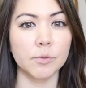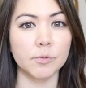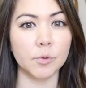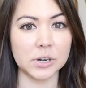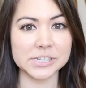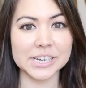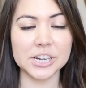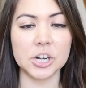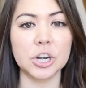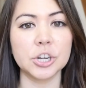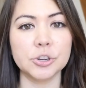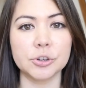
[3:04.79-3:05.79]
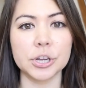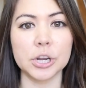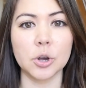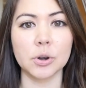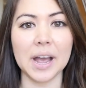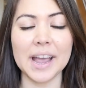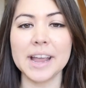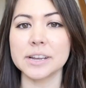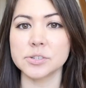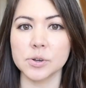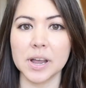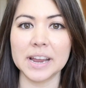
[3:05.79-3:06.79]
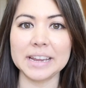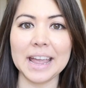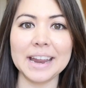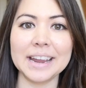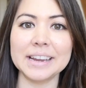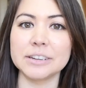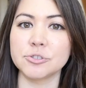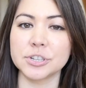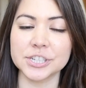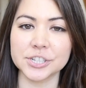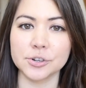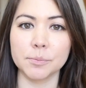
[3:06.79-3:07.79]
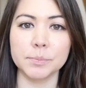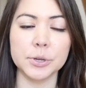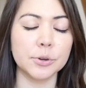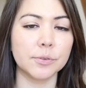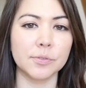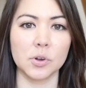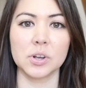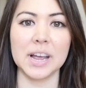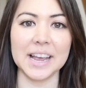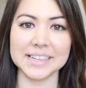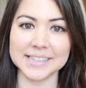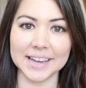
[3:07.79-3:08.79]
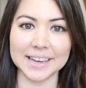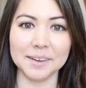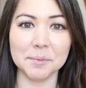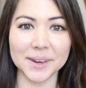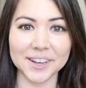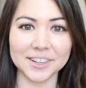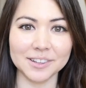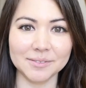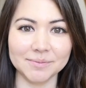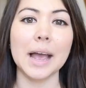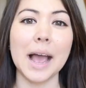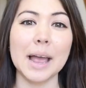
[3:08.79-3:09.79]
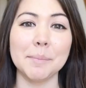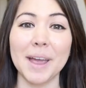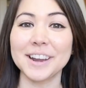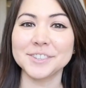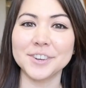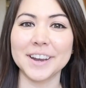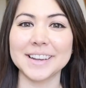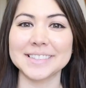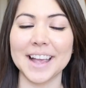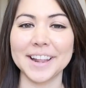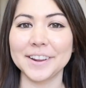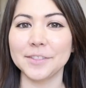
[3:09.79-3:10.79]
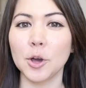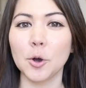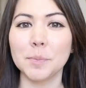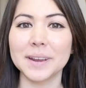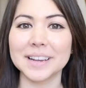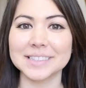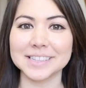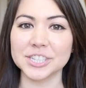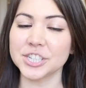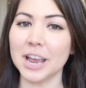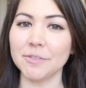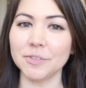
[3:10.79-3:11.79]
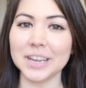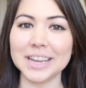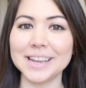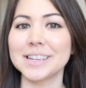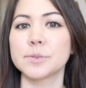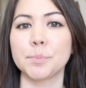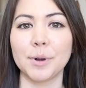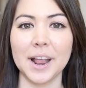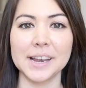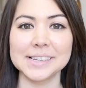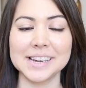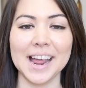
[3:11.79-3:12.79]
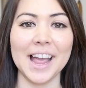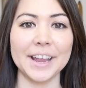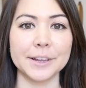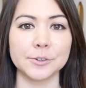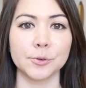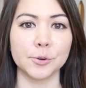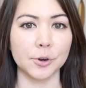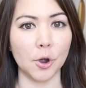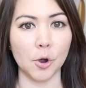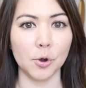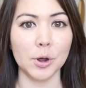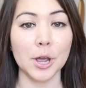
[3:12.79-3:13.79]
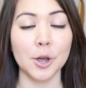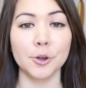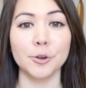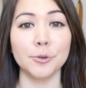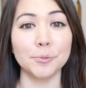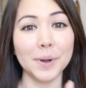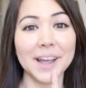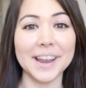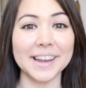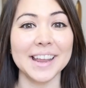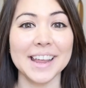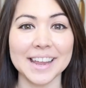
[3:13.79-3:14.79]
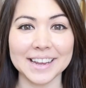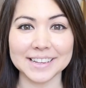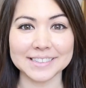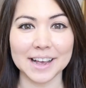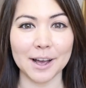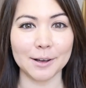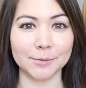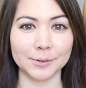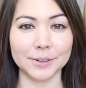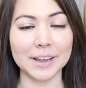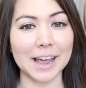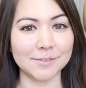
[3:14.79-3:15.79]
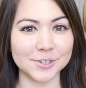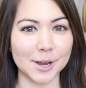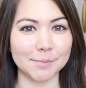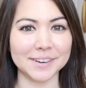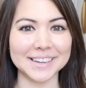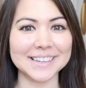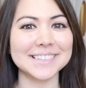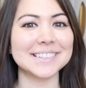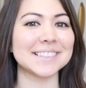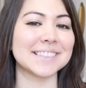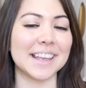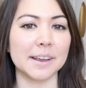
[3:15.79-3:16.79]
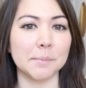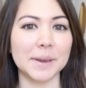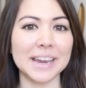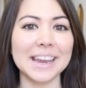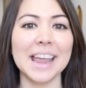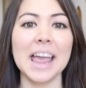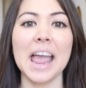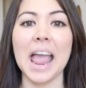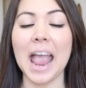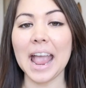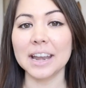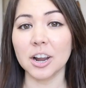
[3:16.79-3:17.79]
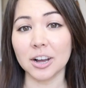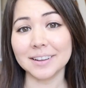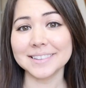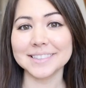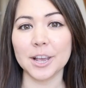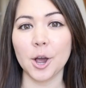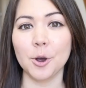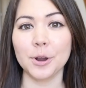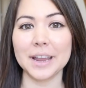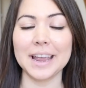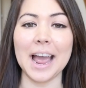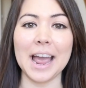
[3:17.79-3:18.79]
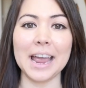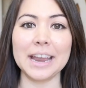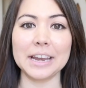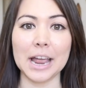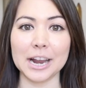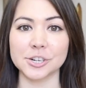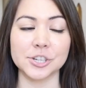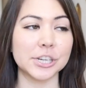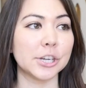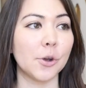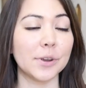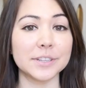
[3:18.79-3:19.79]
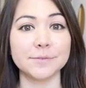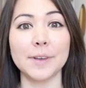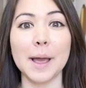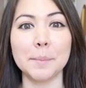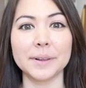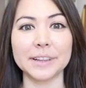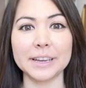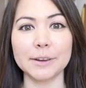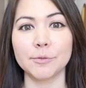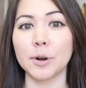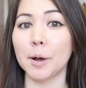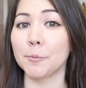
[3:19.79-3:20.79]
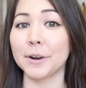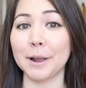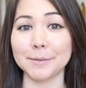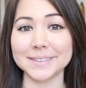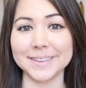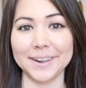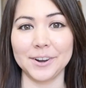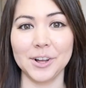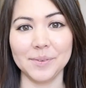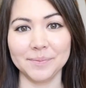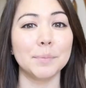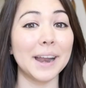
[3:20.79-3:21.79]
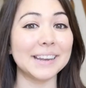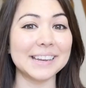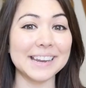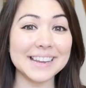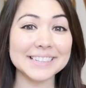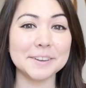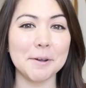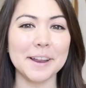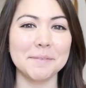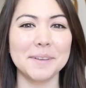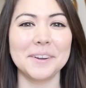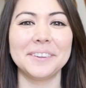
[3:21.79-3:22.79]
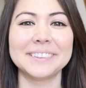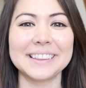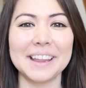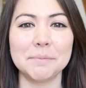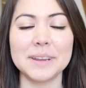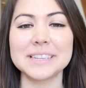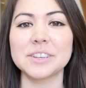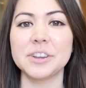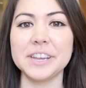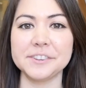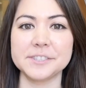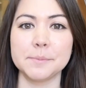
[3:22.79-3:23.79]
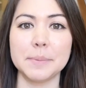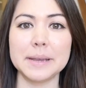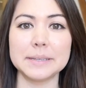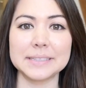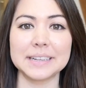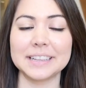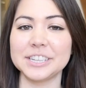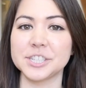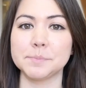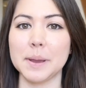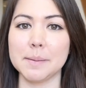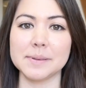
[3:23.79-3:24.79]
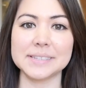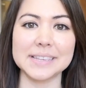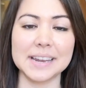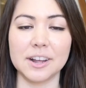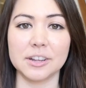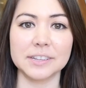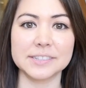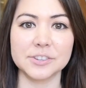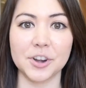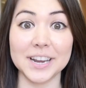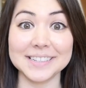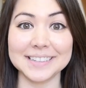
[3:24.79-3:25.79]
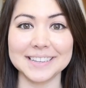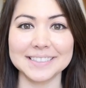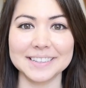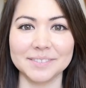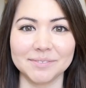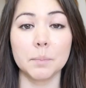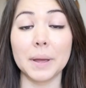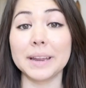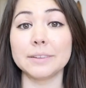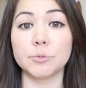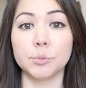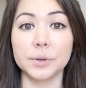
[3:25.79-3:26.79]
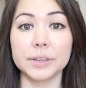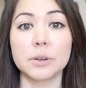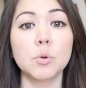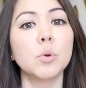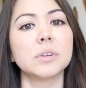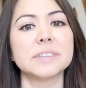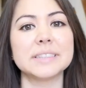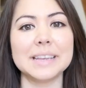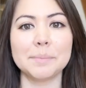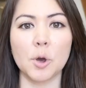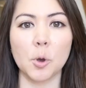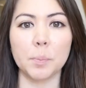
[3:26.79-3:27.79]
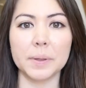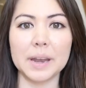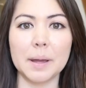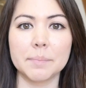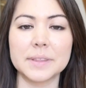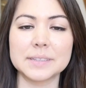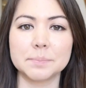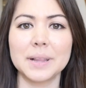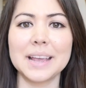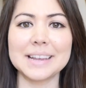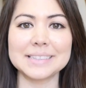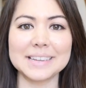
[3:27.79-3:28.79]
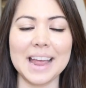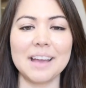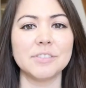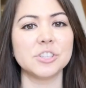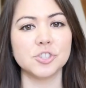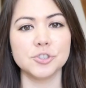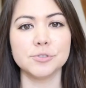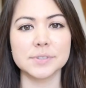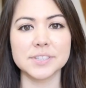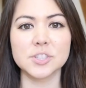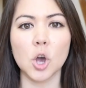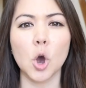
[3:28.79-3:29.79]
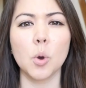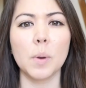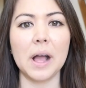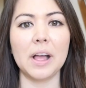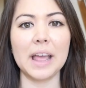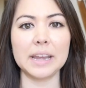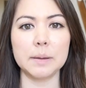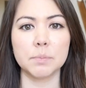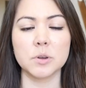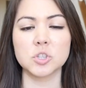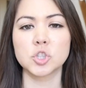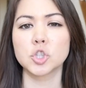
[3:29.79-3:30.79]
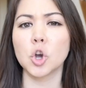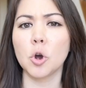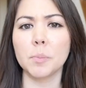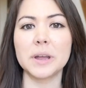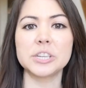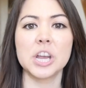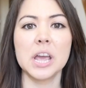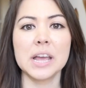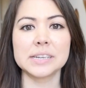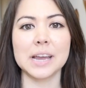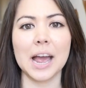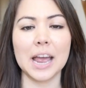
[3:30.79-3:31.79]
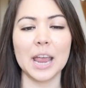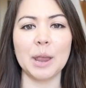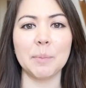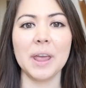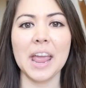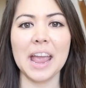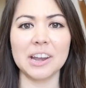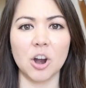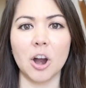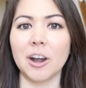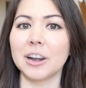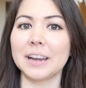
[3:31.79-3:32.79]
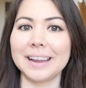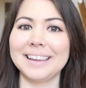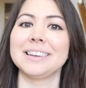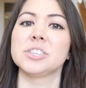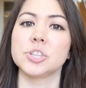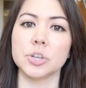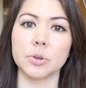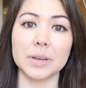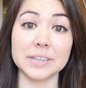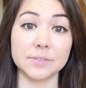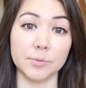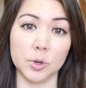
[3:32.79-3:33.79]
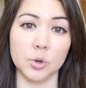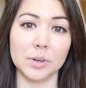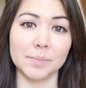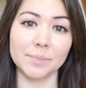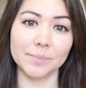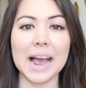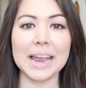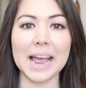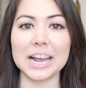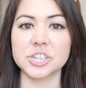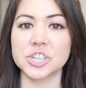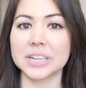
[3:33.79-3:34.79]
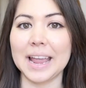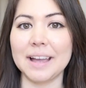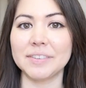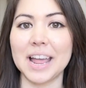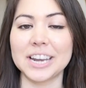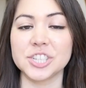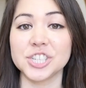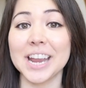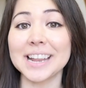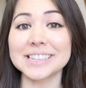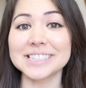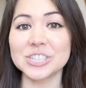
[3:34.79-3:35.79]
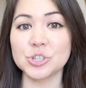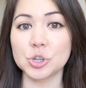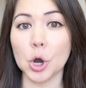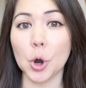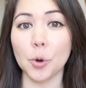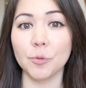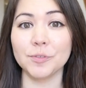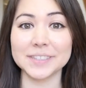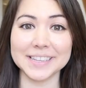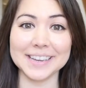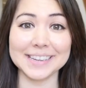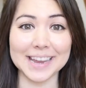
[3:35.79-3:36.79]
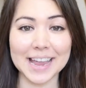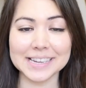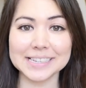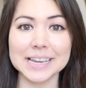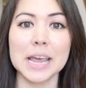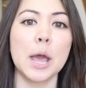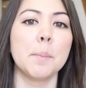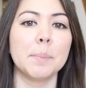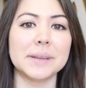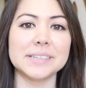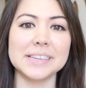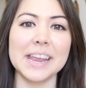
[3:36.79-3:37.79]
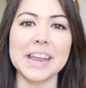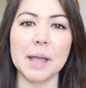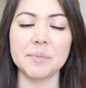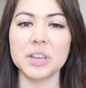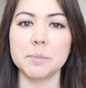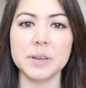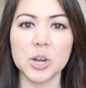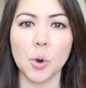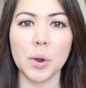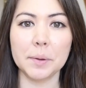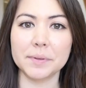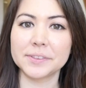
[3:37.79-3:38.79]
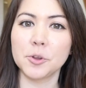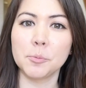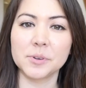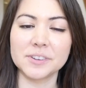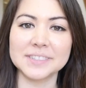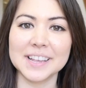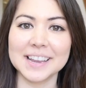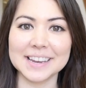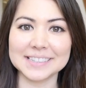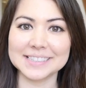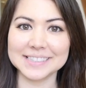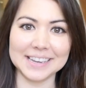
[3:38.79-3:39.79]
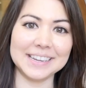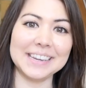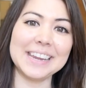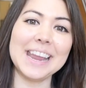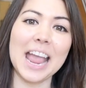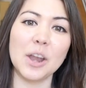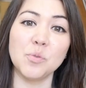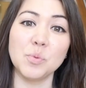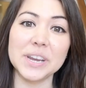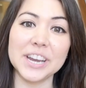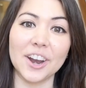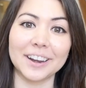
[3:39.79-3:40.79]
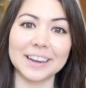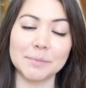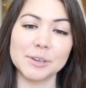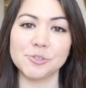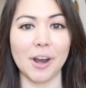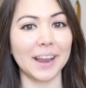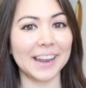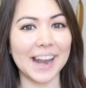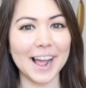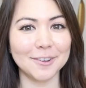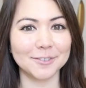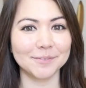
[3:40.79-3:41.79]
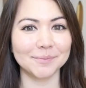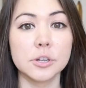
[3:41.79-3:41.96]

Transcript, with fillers: For dinner, you can go to Hayato and get a traditional beautiful kaiseki meal. I'm extra excited though because the chef is Brandon Hayato Go, who one is Hafu, half Japanese, just like me, and also I actually know his family from when I was little. Brandon is quite a bit older than me, so he used to basically just babysit all his crazies. But it's really cool to see him open up this place and have it do so well, and he puts so much time and heart into his food. I actually haven't had a chance to go visit yet, but today I'm gonna be going with Tomoko-san and Sydney, and we are gonna be trying it out.